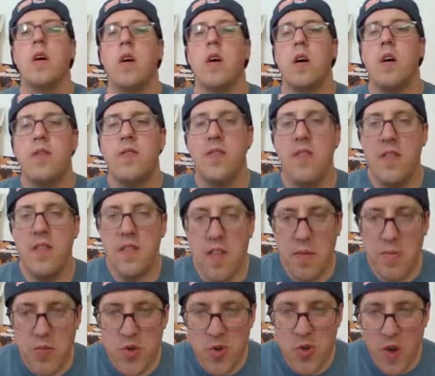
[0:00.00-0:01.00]
Since
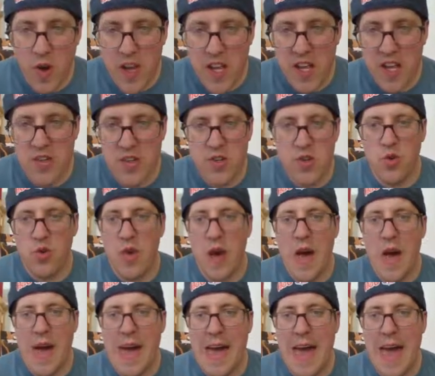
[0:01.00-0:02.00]
I'm trying to
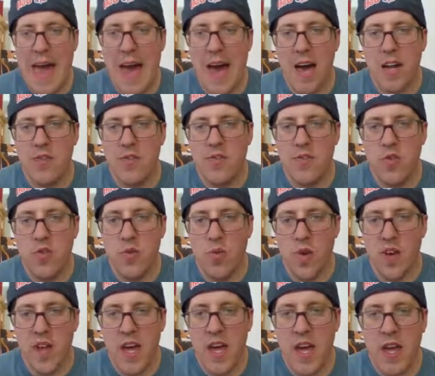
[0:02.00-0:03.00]
add to a
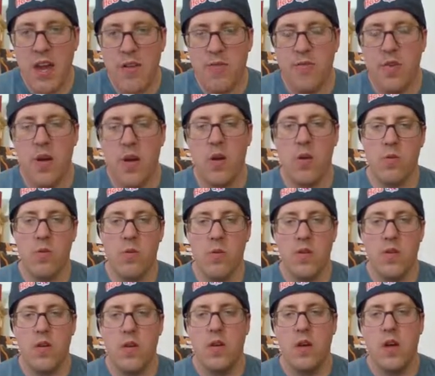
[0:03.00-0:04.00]
negative here,
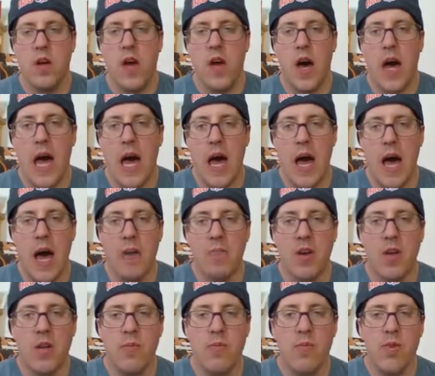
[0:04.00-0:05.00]
I'm
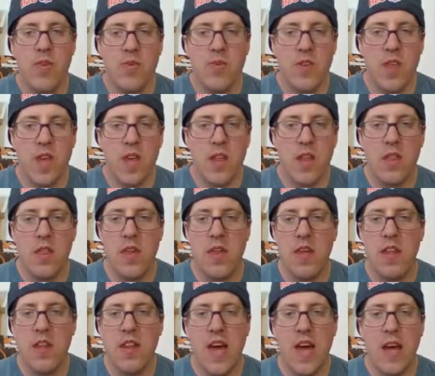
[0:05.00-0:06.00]
going to be using the
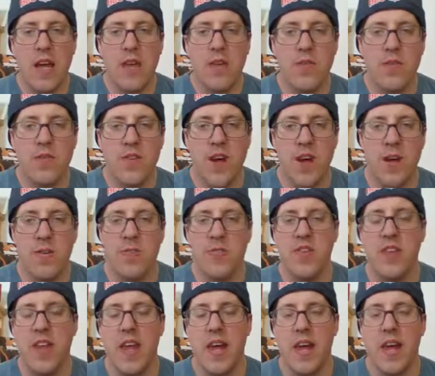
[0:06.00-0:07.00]
negative times a
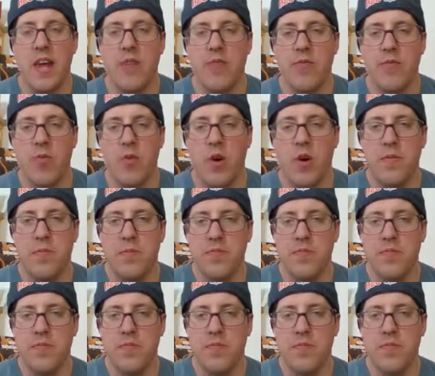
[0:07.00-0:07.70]
negative 1.